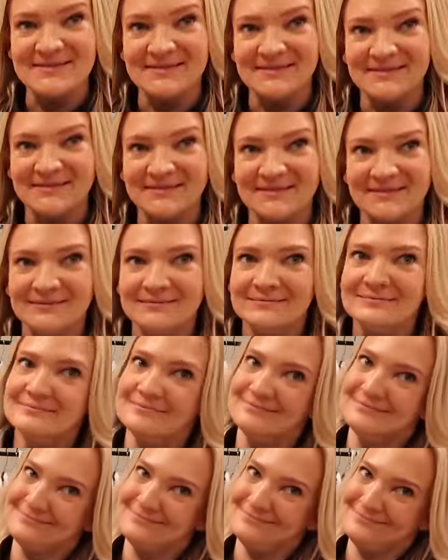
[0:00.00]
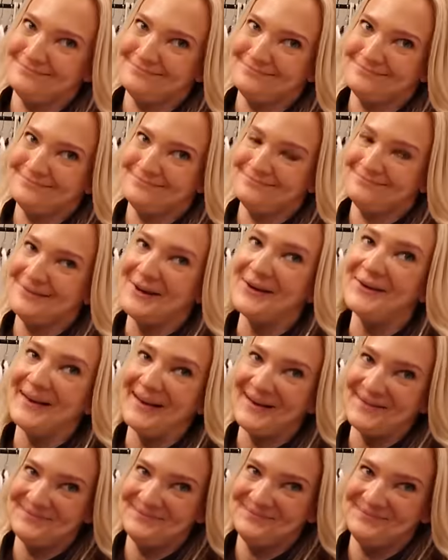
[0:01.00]
Yes. Okay.
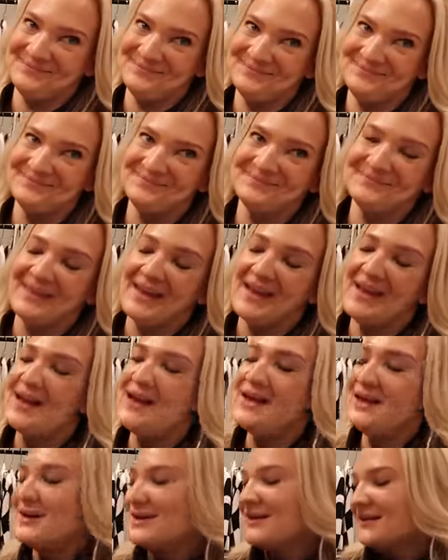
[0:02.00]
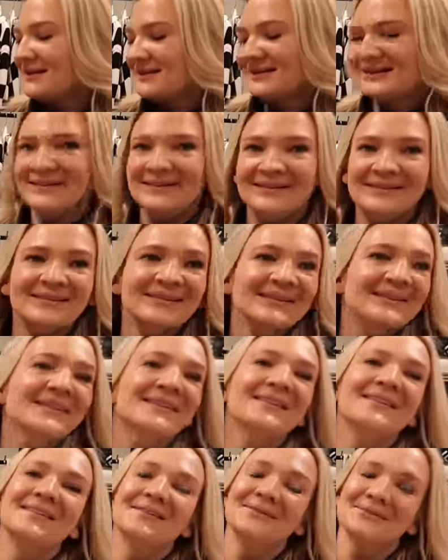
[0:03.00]
Best thing ever. No creases,
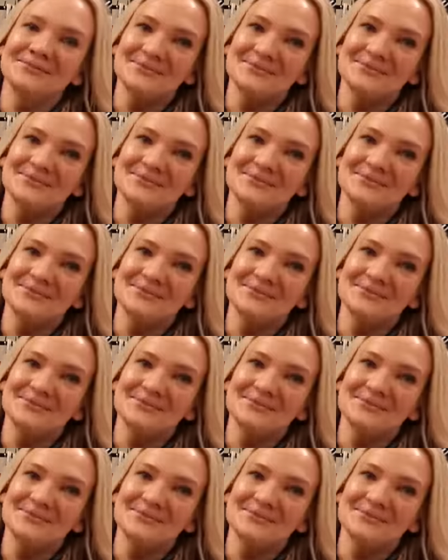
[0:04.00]
no wrinkles.